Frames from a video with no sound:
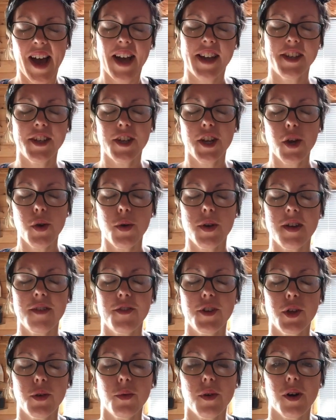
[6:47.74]
And you know,
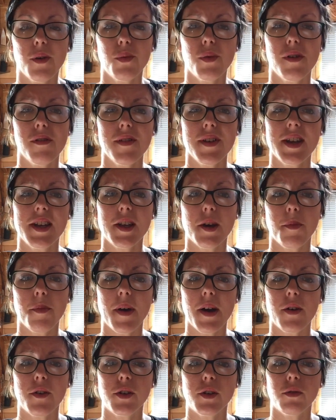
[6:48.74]
if you are worried
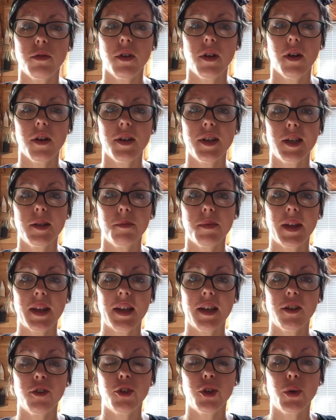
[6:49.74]
about your lining
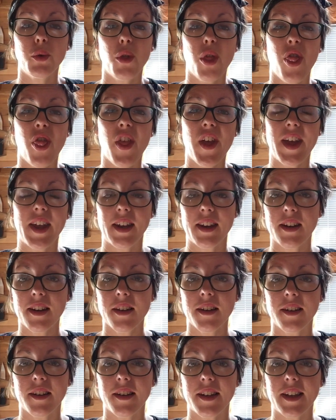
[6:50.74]
being too
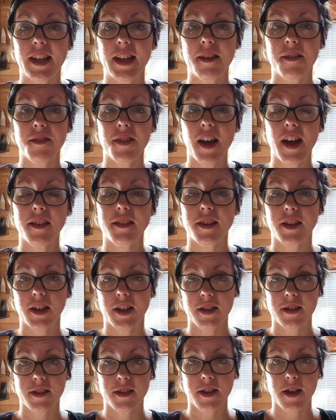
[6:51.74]
thin, if that's a
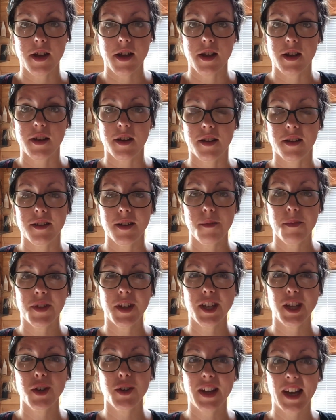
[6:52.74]
concern,
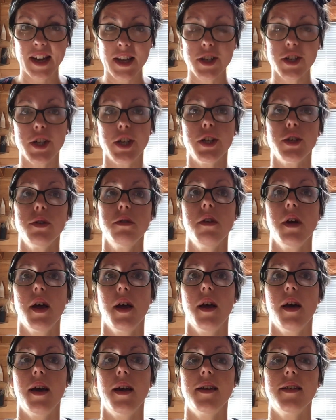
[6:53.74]
something you can do
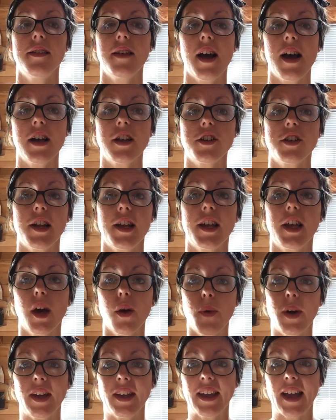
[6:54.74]
is actually
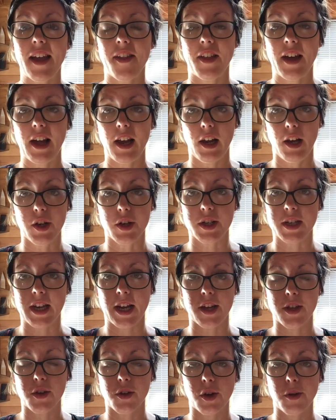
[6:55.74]
go and get that looked
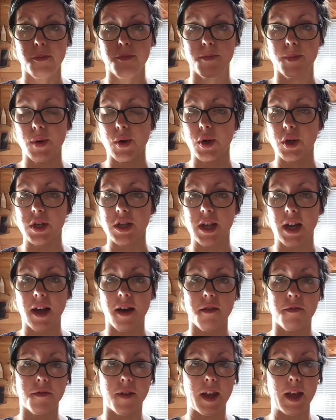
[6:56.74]
at. You can book to
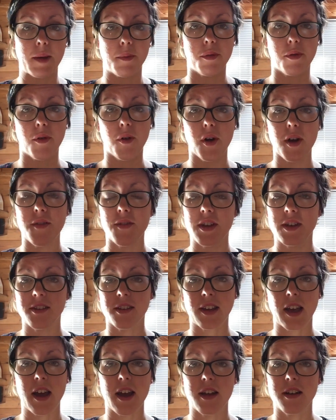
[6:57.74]
have a private
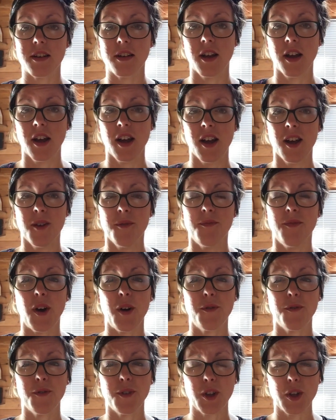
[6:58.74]
scan.
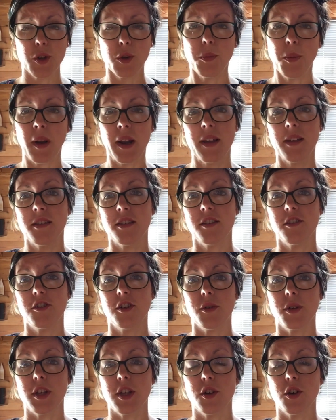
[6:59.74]
A few places
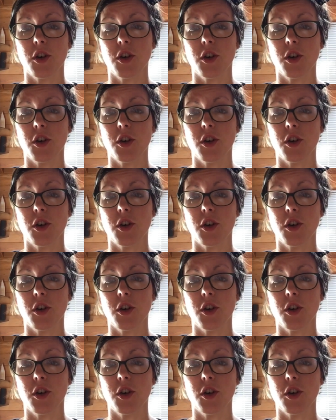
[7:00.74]
do it.